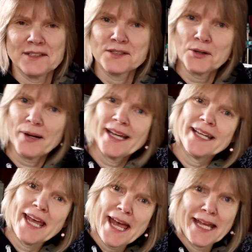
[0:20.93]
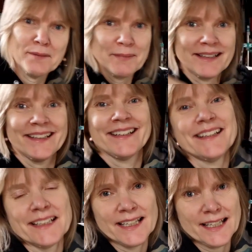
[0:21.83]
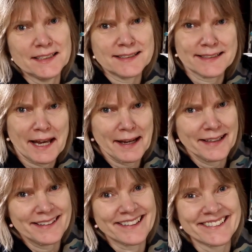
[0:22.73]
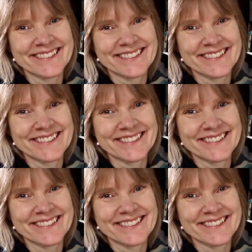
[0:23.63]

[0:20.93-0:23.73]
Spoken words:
so I came inside.